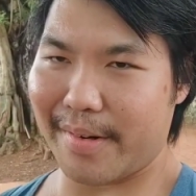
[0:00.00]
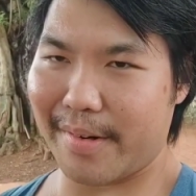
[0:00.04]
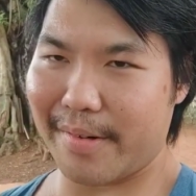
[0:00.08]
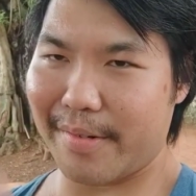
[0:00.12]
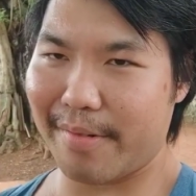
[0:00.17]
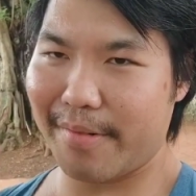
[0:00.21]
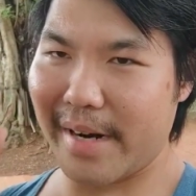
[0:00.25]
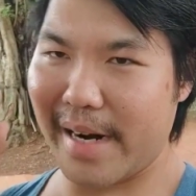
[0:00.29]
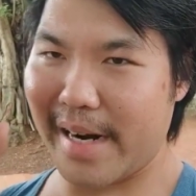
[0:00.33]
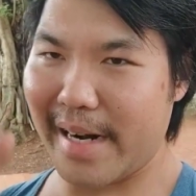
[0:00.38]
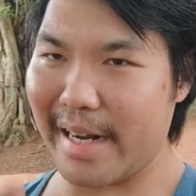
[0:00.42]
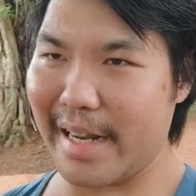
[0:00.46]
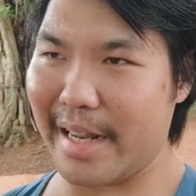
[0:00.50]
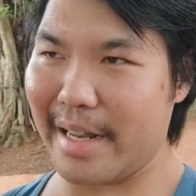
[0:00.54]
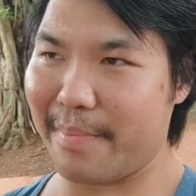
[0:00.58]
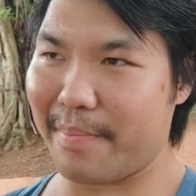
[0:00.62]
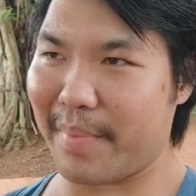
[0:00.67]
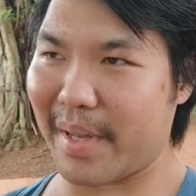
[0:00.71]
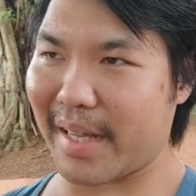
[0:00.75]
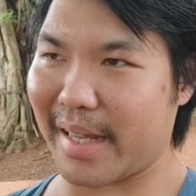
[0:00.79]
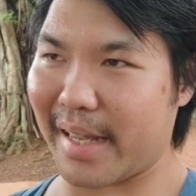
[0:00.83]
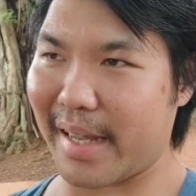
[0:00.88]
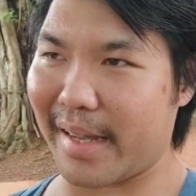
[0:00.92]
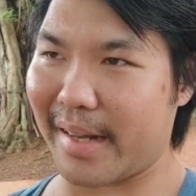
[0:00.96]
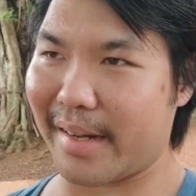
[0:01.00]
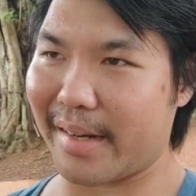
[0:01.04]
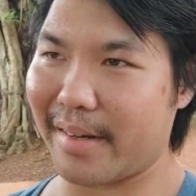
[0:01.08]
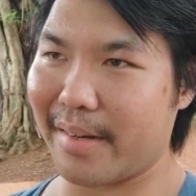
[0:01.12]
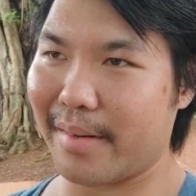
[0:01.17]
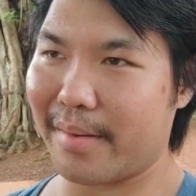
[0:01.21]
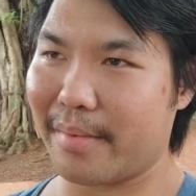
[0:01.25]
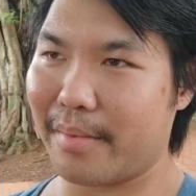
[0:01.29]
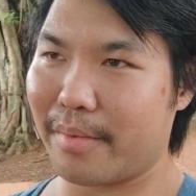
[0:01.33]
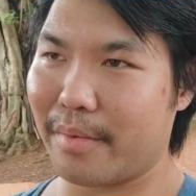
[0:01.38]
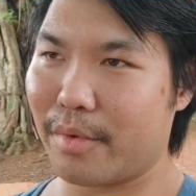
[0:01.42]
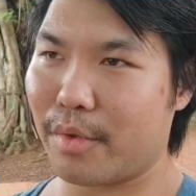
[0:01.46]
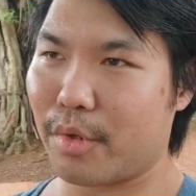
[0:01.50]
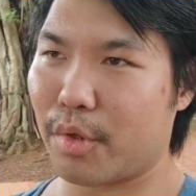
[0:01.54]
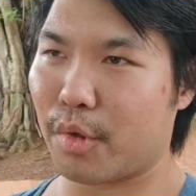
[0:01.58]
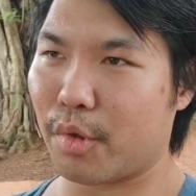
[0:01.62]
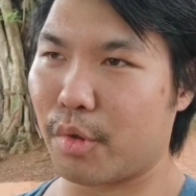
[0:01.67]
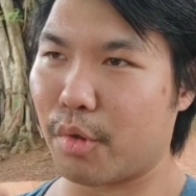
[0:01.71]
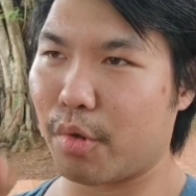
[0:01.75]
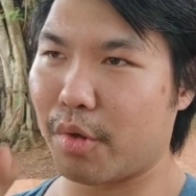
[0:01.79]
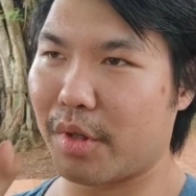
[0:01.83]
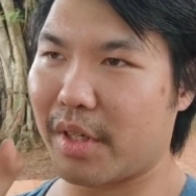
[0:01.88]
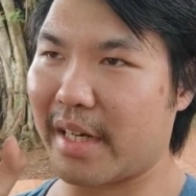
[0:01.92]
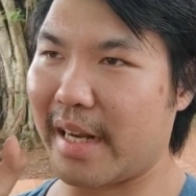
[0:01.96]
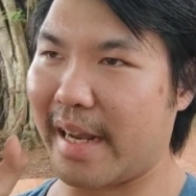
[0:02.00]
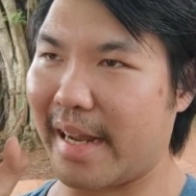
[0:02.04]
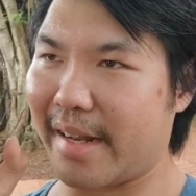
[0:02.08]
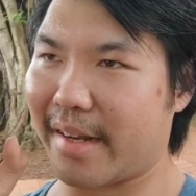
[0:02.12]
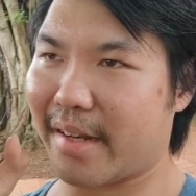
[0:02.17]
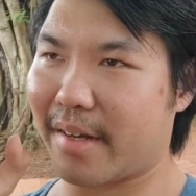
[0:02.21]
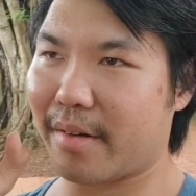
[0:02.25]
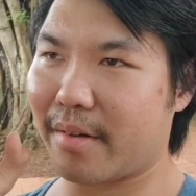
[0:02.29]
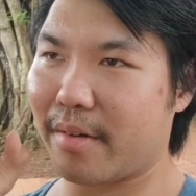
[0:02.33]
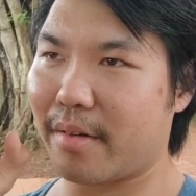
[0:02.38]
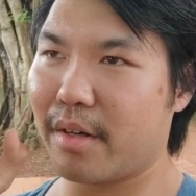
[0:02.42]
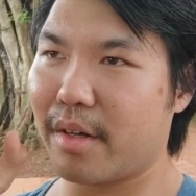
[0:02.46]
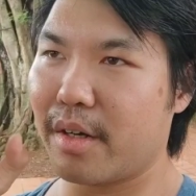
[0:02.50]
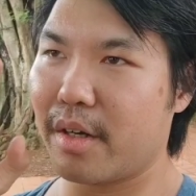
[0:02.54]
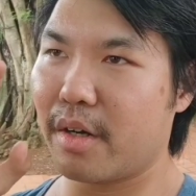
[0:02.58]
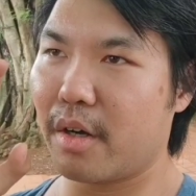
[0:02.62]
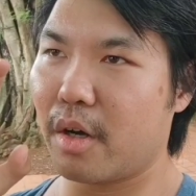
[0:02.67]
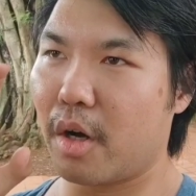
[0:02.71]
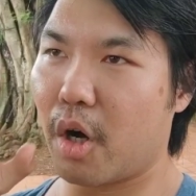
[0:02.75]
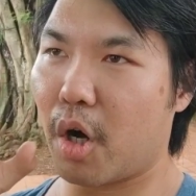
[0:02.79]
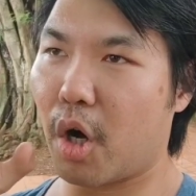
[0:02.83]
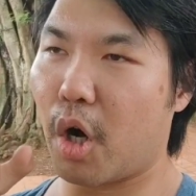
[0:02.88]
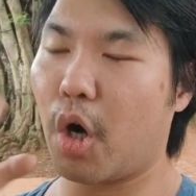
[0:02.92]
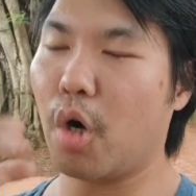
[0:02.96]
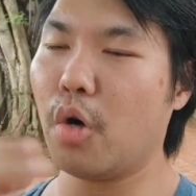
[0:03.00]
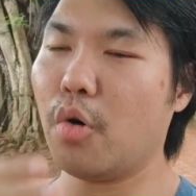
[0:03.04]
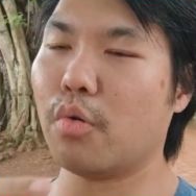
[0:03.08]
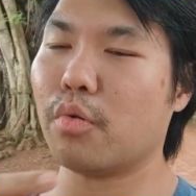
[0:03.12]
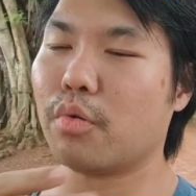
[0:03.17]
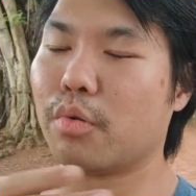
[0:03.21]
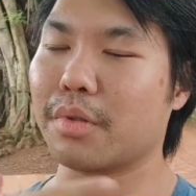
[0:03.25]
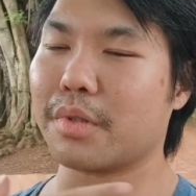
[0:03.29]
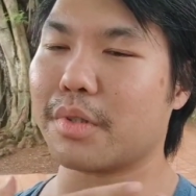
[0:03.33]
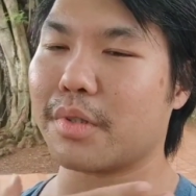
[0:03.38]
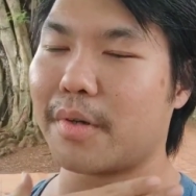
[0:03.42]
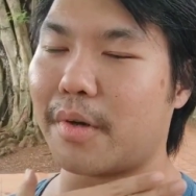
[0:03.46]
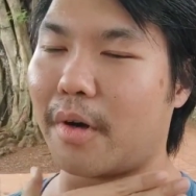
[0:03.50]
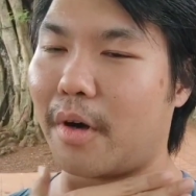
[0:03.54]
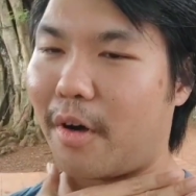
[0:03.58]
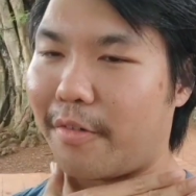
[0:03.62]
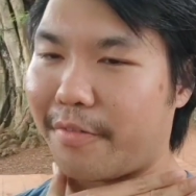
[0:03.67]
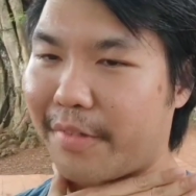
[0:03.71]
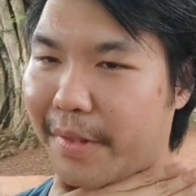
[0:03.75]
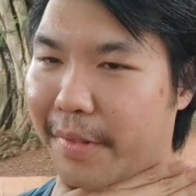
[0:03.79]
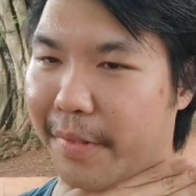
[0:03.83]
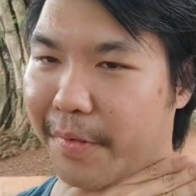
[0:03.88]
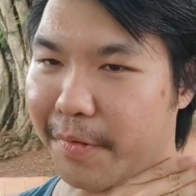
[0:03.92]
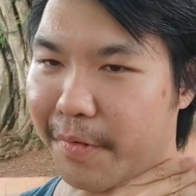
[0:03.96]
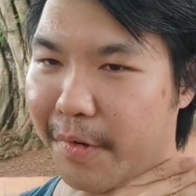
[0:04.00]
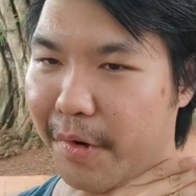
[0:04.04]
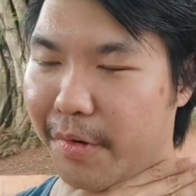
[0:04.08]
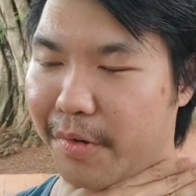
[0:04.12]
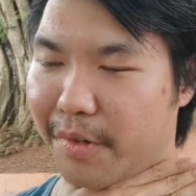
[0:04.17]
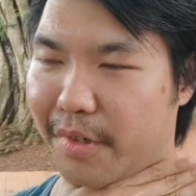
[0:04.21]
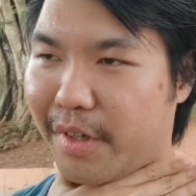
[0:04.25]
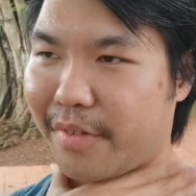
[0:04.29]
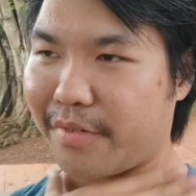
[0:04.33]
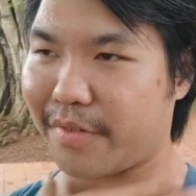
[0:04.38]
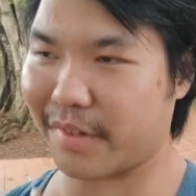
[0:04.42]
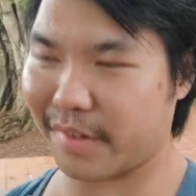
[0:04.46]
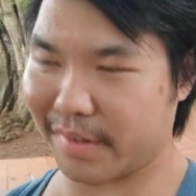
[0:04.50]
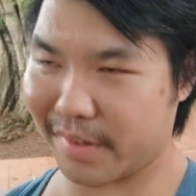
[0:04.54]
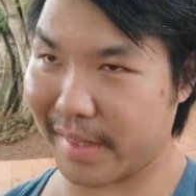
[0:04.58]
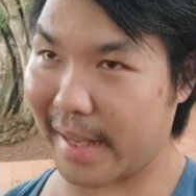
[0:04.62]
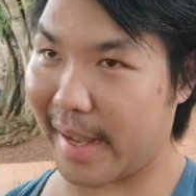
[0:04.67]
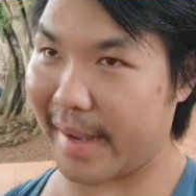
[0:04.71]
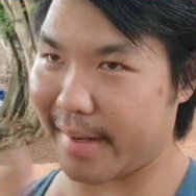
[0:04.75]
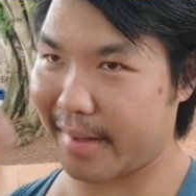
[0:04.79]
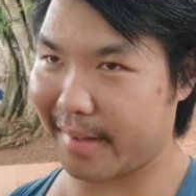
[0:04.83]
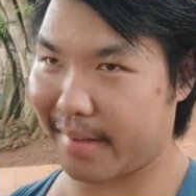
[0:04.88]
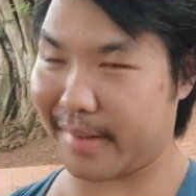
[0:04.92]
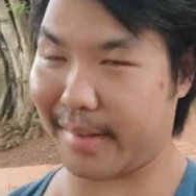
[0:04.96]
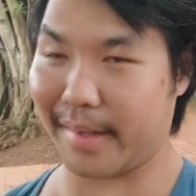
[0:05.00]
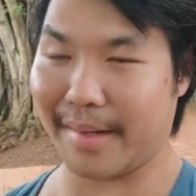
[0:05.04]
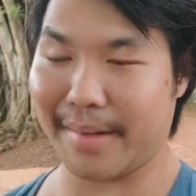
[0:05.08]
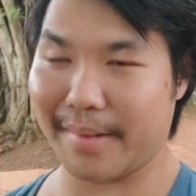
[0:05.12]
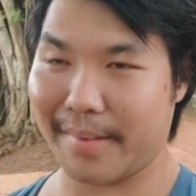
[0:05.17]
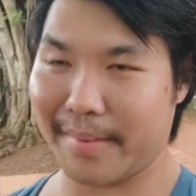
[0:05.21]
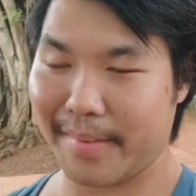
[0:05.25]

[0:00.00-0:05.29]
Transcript: really begin to take hold of the throat of society.